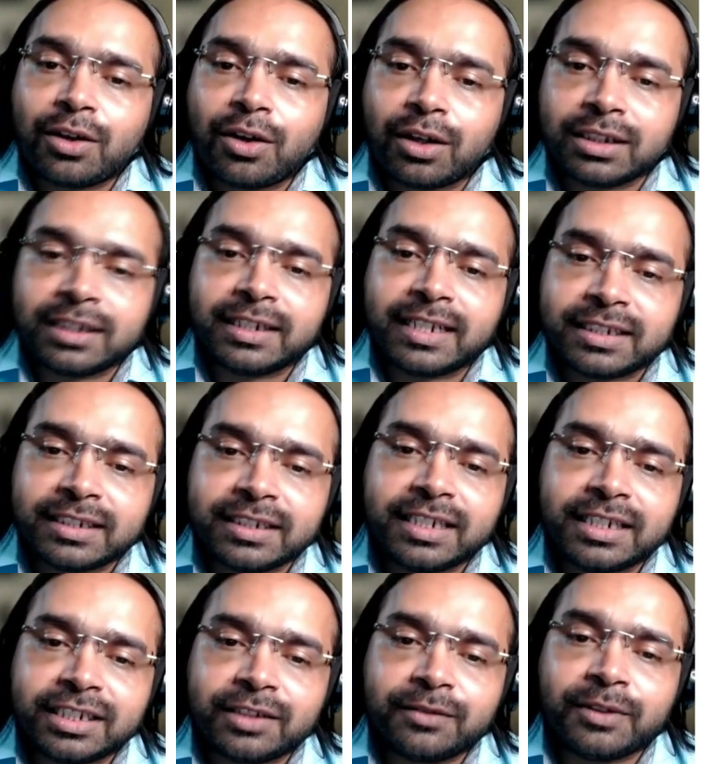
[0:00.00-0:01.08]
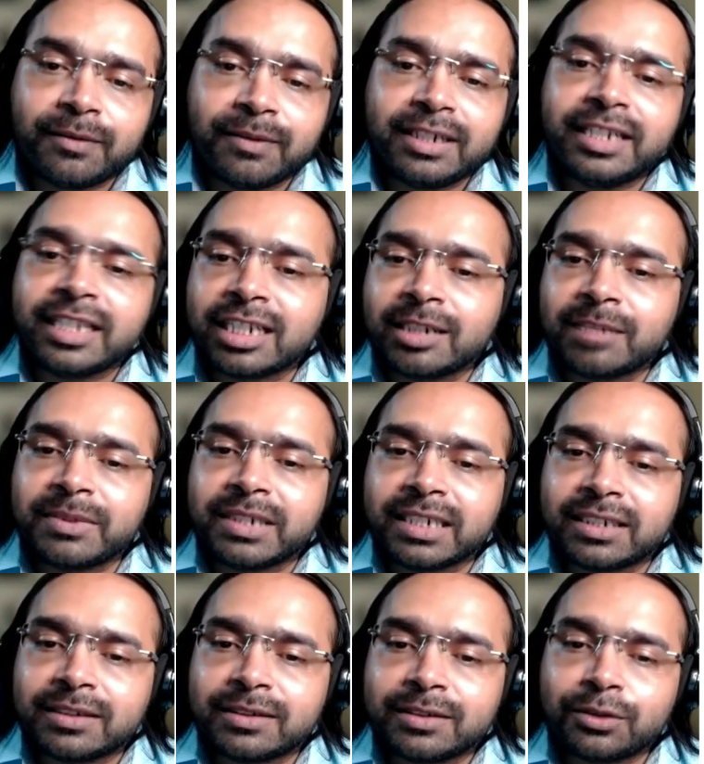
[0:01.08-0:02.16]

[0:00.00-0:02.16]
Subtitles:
on the destination, we will decrypt it.